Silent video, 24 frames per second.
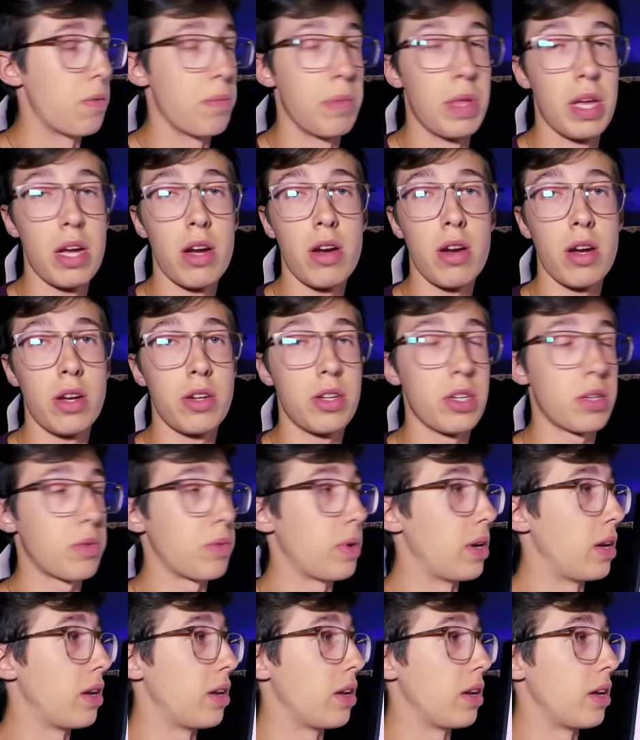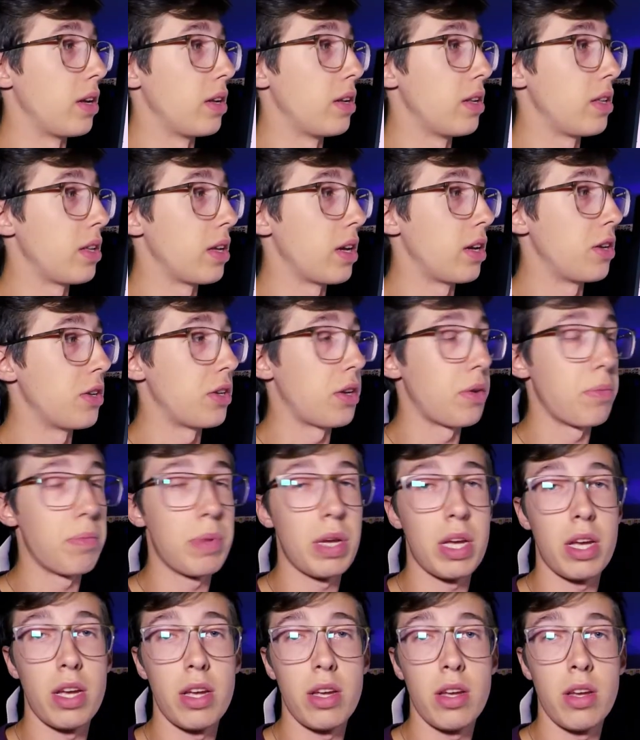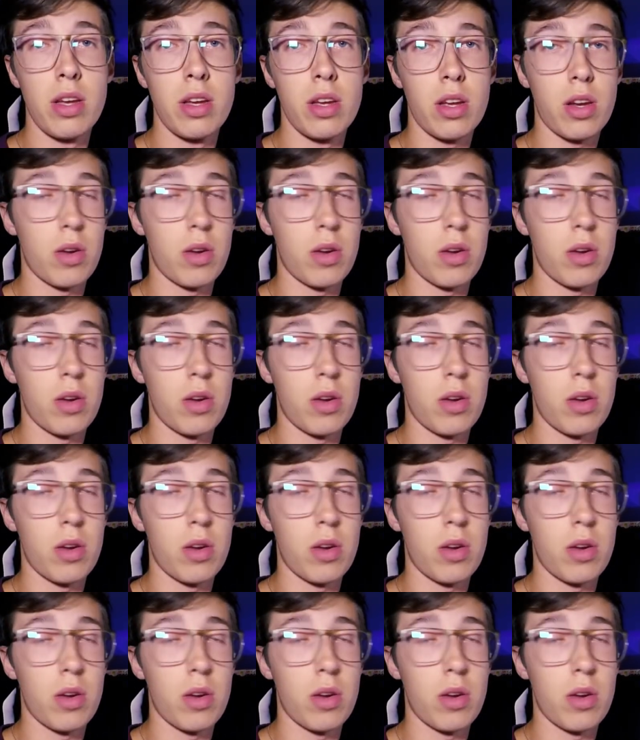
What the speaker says: there, I just went into the engine bay,